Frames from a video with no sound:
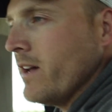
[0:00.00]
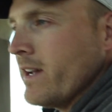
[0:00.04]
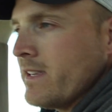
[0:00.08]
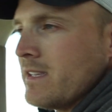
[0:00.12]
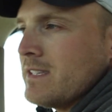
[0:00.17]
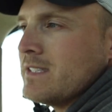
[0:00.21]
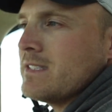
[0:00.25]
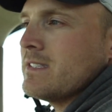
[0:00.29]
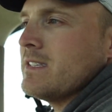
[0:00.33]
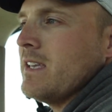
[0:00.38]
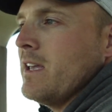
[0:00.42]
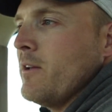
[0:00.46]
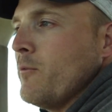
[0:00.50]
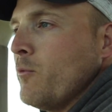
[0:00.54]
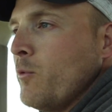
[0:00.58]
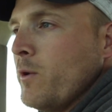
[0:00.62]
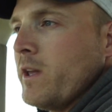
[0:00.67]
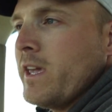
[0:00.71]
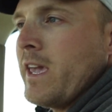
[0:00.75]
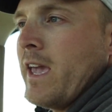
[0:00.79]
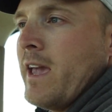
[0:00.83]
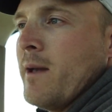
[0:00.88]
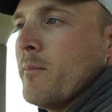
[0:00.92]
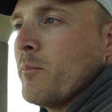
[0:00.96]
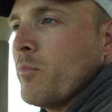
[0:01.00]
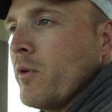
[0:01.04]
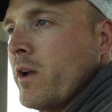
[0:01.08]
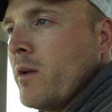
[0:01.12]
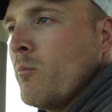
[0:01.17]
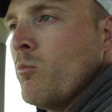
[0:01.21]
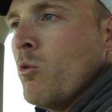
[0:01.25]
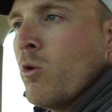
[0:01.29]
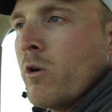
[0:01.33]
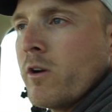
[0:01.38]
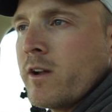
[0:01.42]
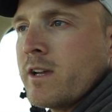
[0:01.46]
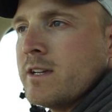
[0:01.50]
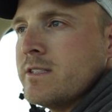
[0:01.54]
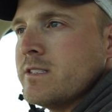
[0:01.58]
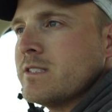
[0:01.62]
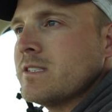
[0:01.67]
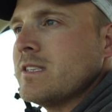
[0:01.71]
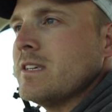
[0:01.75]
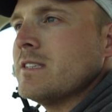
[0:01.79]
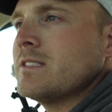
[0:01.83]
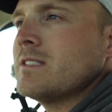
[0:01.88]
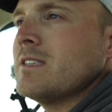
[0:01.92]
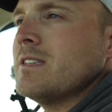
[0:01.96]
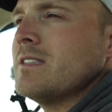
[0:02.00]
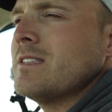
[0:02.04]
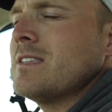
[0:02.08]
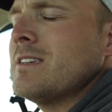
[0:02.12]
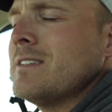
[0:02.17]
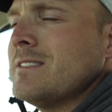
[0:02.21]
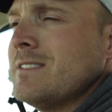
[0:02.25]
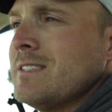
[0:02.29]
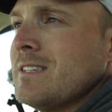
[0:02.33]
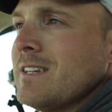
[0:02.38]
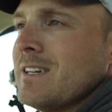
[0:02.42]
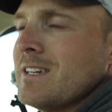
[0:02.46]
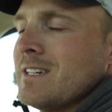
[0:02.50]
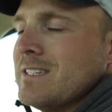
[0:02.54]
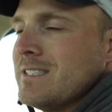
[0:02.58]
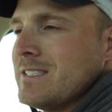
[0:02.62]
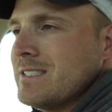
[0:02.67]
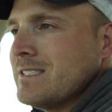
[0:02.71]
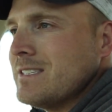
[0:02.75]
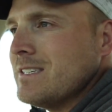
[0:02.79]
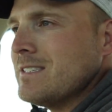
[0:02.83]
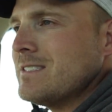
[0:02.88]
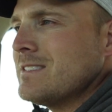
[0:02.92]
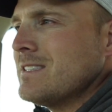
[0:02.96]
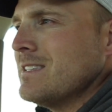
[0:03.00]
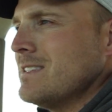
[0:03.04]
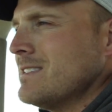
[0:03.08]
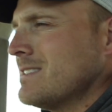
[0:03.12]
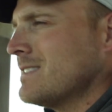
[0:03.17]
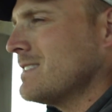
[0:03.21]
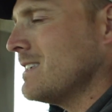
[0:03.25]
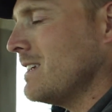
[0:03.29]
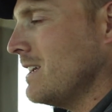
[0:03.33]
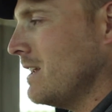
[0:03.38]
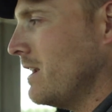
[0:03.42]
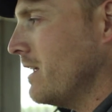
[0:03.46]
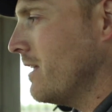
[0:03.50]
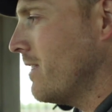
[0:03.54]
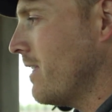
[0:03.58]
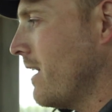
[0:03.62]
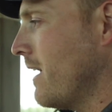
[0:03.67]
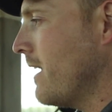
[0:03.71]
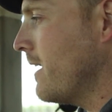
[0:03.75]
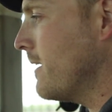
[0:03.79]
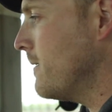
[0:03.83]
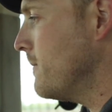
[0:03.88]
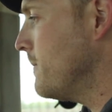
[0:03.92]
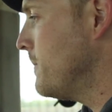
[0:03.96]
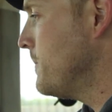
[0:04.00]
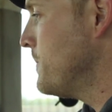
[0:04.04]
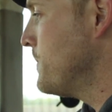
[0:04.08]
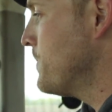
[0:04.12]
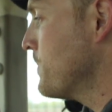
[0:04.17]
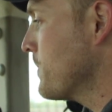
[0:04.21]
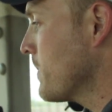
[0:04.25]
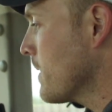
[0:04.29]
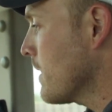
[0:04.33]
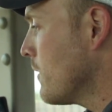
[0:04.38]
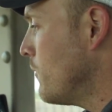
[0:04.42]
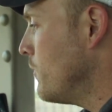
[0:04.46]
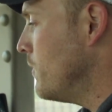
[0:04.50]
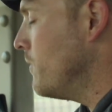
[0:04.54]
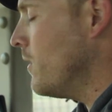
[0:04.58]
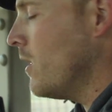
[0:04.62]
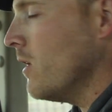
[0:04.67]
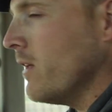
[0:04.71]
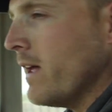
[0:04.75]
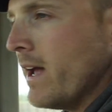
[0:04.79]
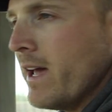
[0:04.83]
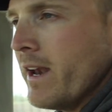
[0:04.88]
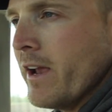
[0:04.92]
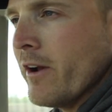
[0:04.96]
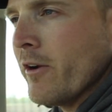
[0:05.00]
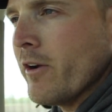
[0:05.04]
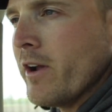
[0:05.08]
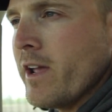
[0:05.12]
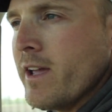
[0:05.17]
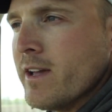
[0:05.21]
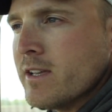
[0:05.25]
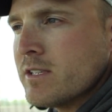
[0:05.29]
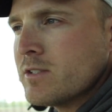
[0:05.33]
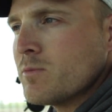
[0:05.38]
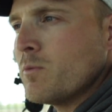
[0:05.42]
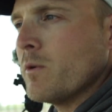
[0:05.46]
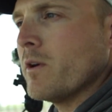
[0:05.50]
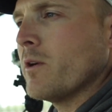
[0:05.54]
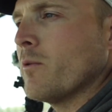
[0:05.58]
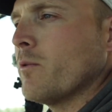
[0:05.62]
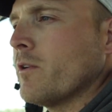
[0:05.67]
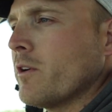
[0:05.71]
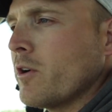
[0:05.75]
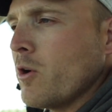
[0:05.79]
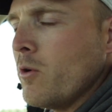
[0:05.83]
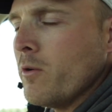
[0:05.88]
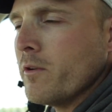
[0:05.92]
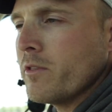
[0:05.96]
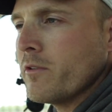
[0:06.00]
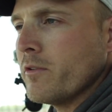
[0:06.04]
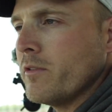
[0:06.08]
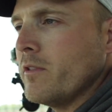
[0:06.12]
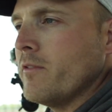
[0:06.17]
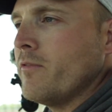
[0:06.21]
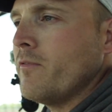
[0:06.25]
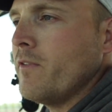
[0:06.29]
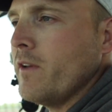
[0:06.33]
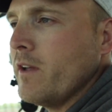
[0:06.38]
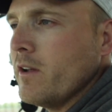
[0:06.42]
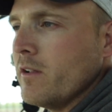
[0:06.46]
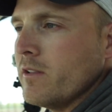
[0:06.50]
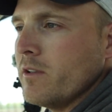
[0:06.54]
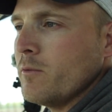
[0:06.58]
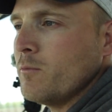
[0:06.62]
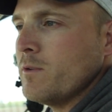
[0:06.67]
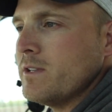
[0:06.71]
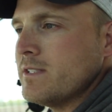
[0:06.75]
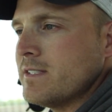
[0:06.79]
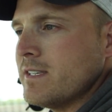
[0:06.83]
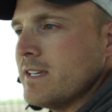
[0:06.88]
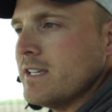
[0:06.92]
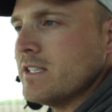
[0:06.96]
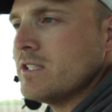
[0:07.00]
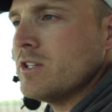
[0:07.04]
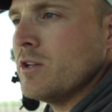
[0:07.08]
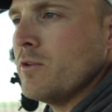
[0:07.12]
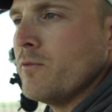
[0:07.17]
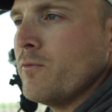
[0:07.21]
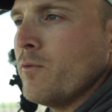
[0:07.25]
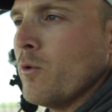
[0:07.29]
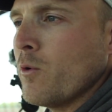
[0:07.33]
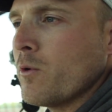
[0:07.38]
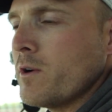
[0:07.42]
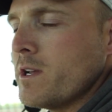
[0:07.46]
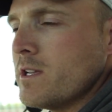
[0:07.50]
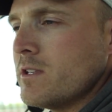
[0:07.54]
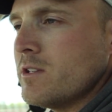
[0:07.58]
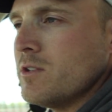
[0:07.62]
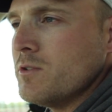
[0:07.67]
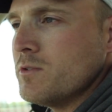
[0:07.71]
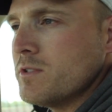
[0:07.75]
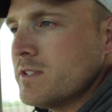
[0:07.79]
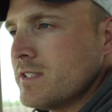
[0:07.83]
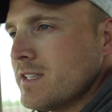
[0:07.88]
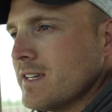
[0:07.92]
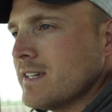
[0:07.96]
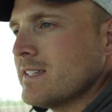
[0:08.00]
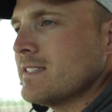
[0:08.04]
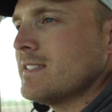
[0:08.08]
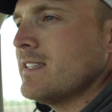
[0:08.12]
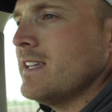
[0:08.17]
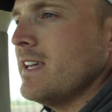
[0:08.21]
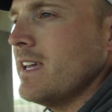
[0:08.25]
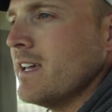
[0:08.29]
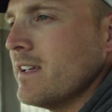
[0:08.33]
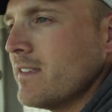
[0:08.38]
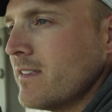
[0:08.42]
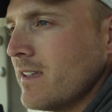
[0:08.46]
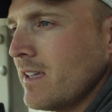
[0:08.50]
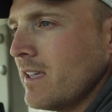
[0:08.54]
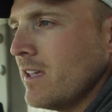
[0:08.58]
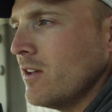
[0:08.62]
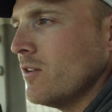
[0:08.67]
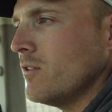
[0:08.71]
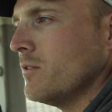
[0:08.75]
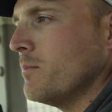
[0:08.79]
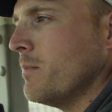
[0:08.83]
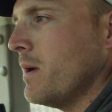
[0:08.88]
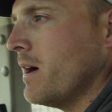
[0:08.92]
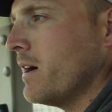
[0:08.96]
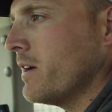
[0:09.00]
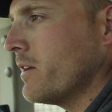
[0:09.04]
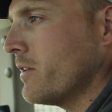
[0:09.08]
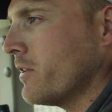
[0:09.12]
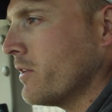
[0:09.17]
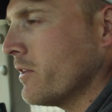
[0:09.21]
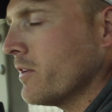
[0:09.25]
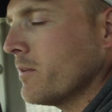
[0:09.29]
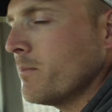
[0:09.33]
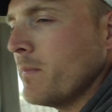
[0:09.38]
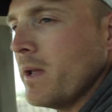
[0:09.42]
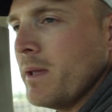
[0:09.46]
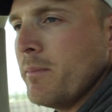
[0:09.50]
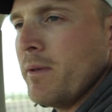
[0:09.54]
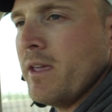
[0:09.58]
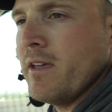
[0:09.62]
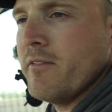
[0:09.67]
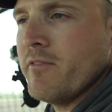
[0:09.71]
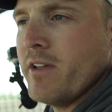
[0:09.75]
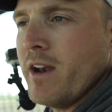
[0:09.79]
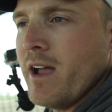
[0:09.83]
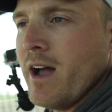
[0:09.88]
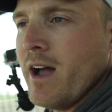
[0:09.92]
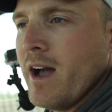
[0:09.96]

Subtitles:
like to see if we can't bring more consistency to that. We've all had areas where we're going through the field and we see 240, 260 hit the yield monitor, maybe even